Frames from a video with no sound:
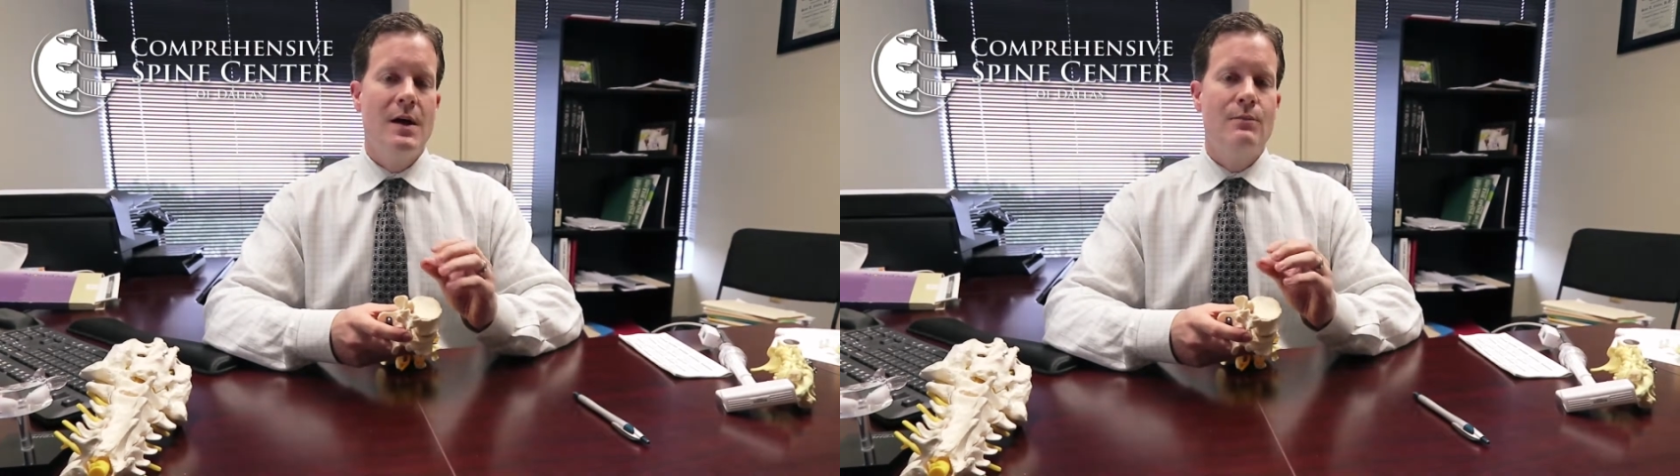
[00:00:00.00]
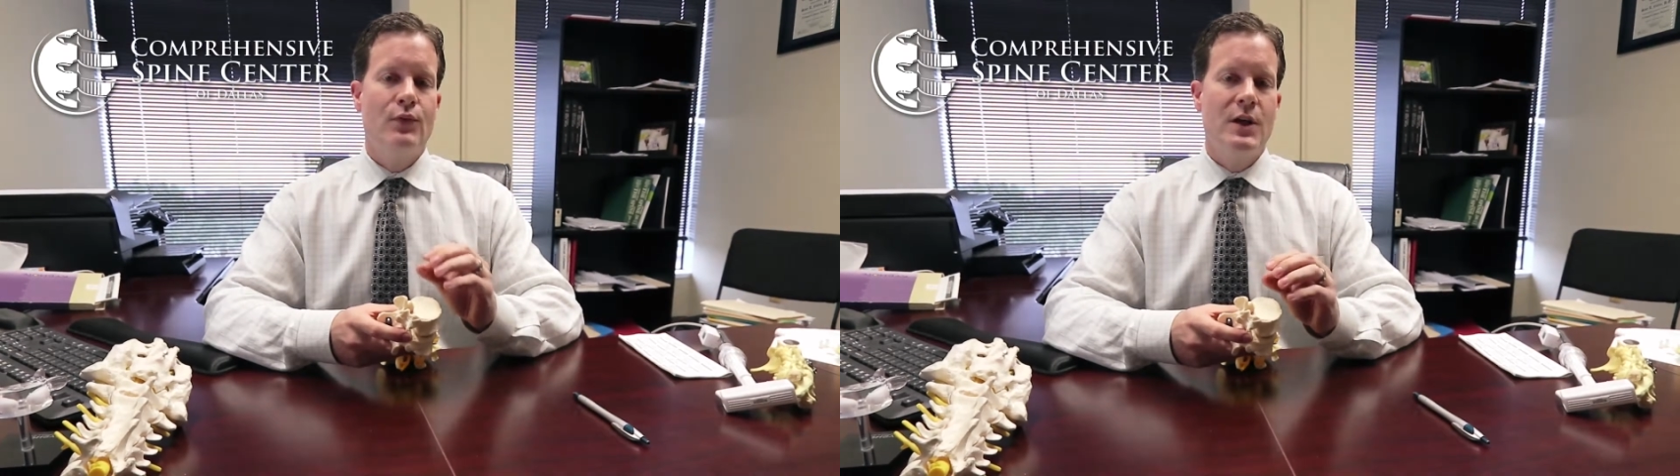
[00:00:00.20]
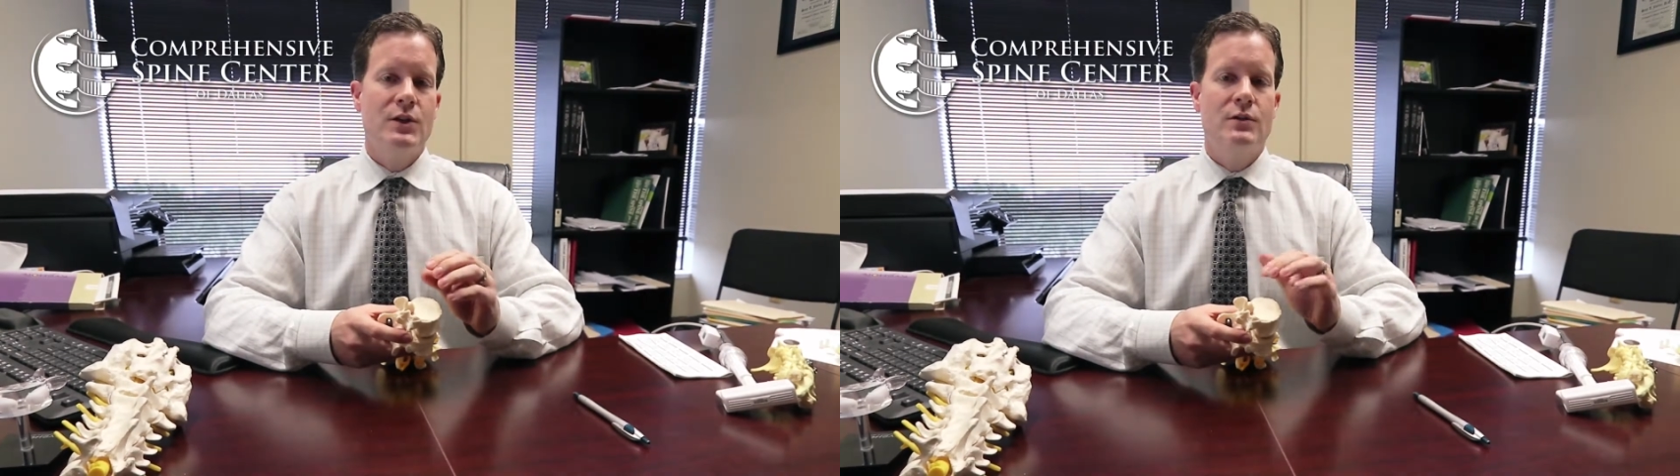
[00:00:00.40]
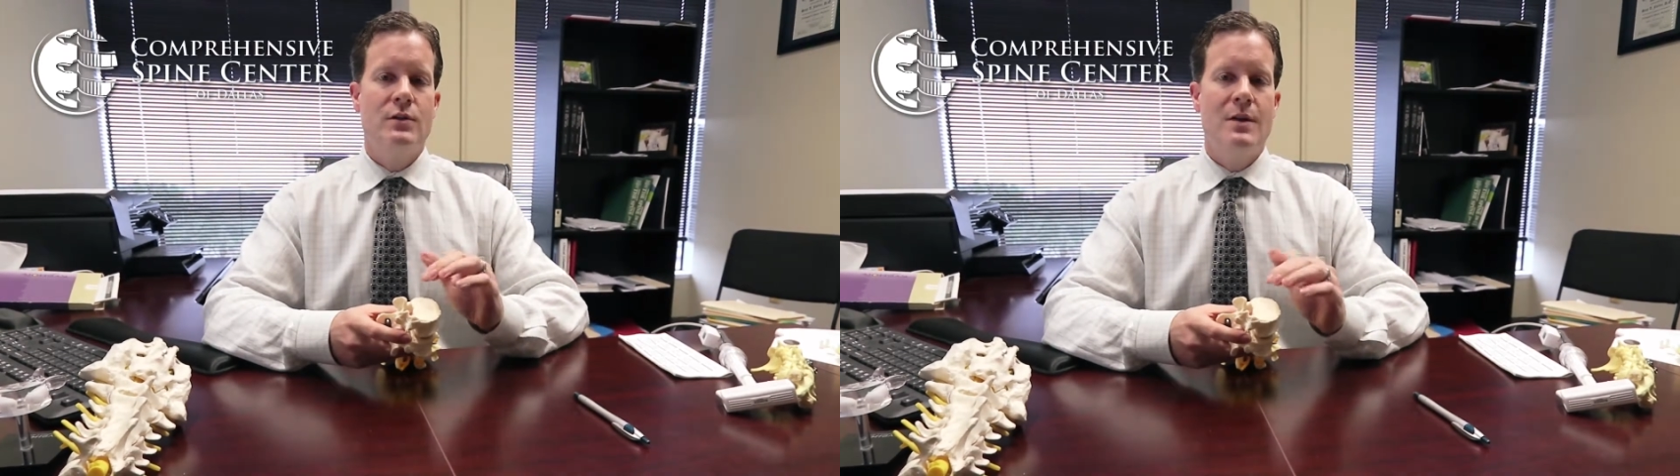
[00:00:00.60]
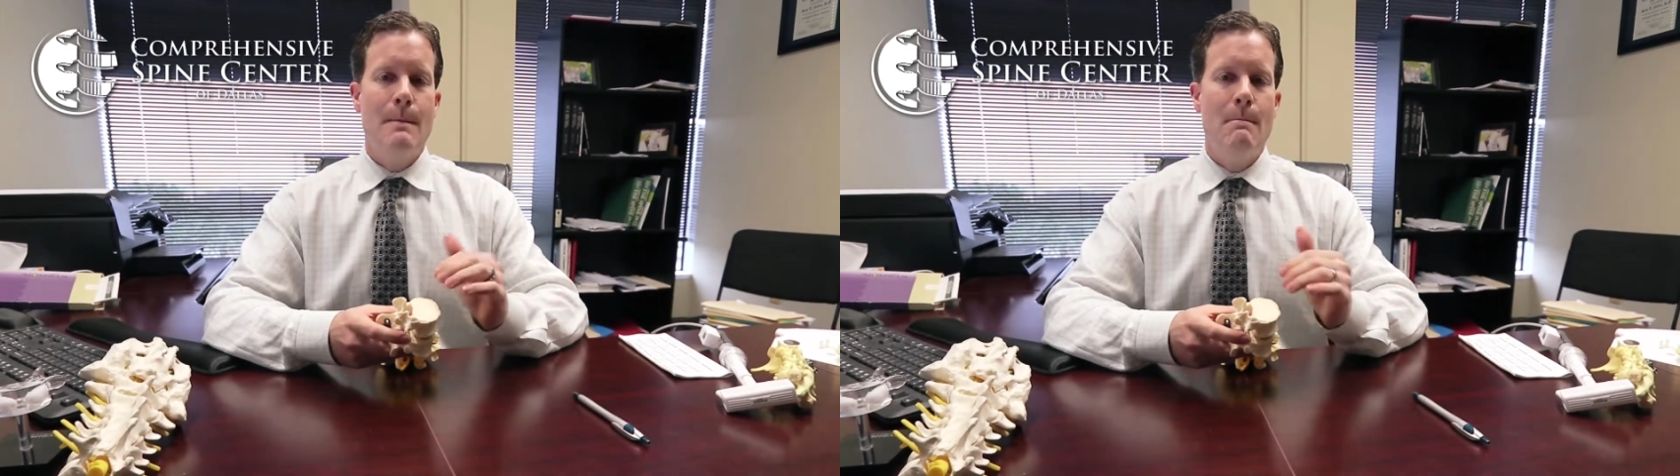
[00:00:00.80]
and pressure
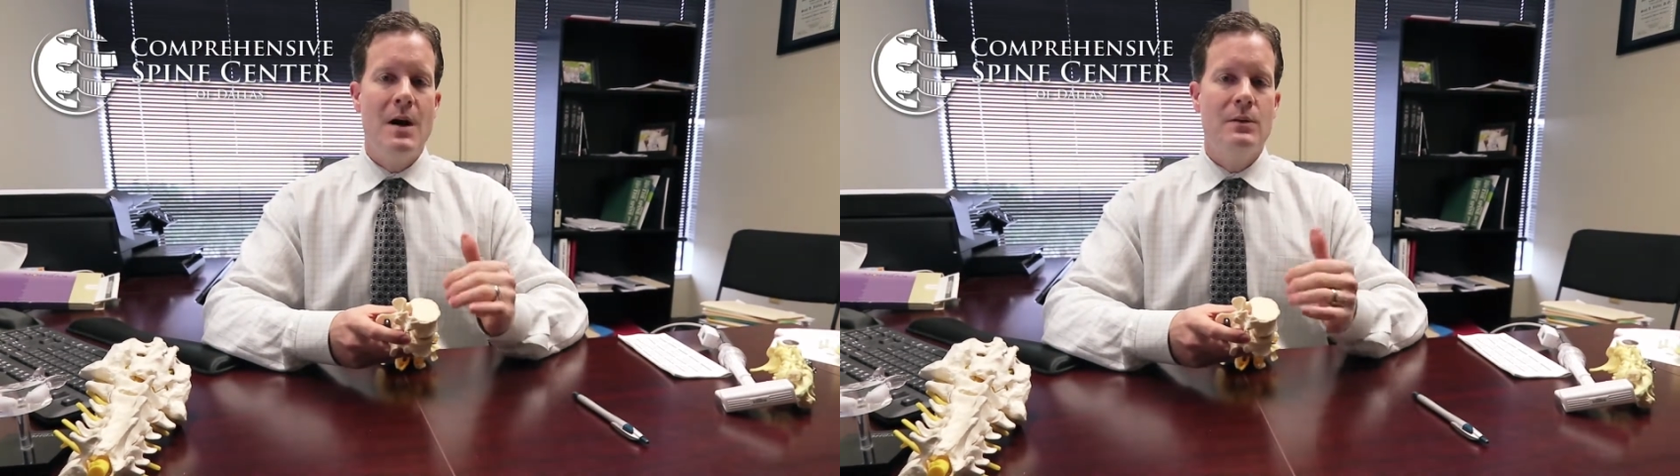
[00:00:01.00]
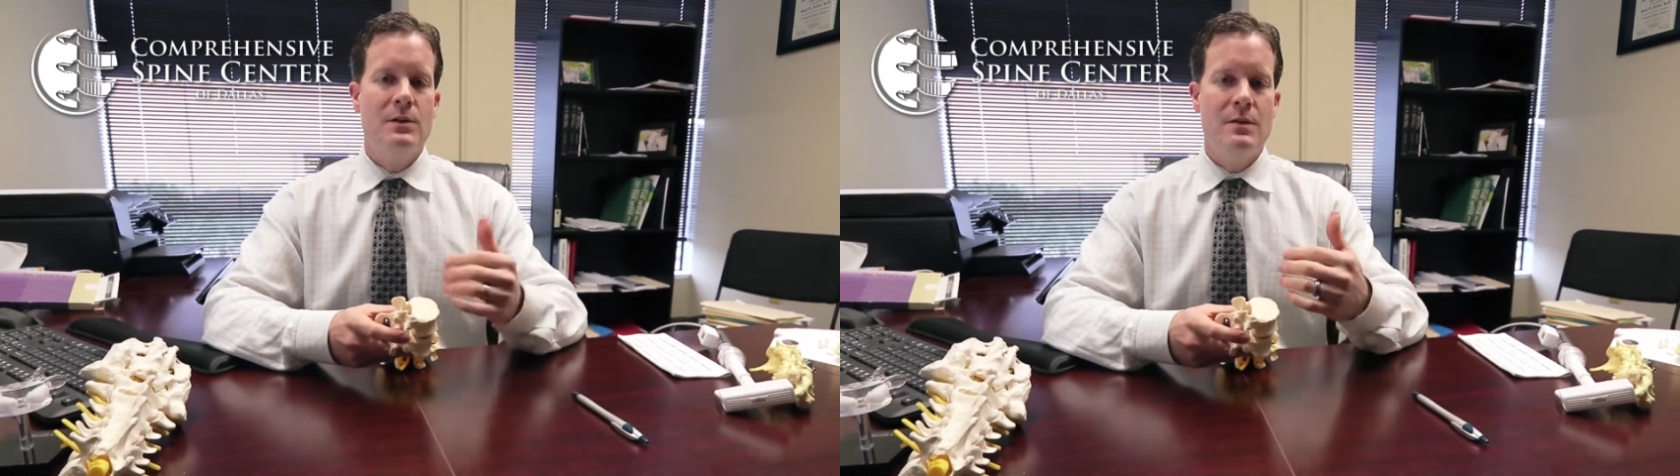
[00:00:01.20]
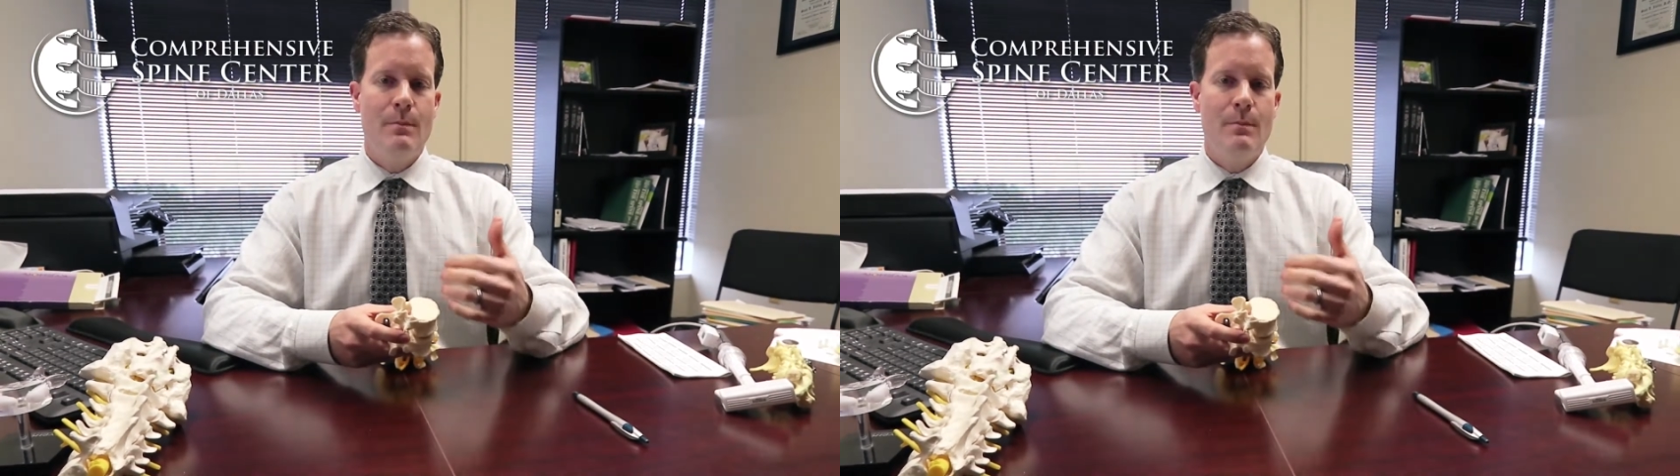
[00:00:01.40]
do not mount in